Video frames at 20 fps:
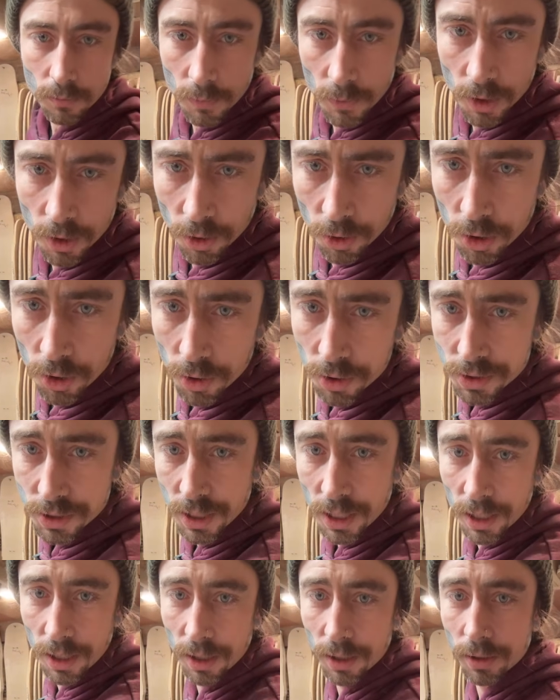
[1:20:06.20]
You're new to
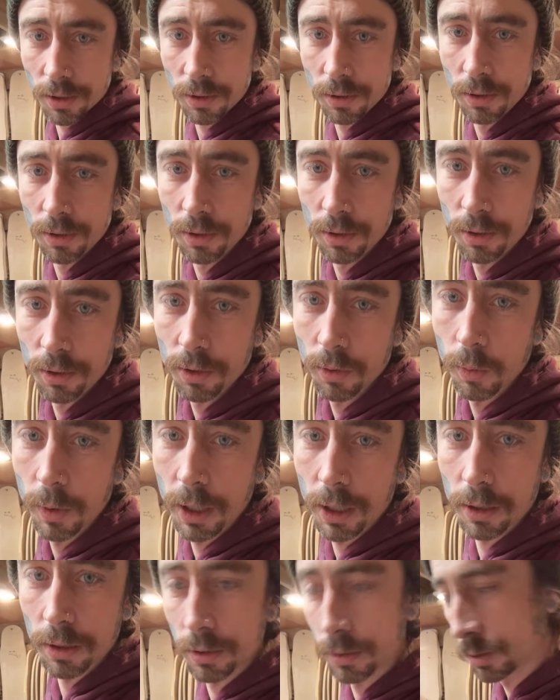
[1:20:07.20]
skating?
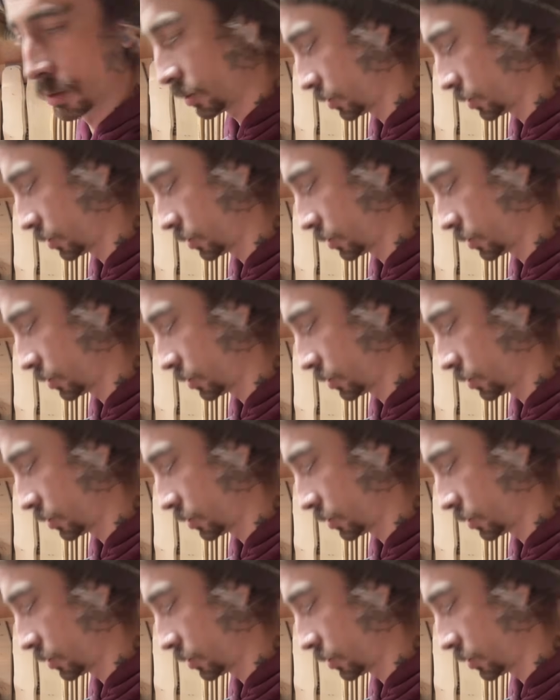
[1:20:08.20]
Well,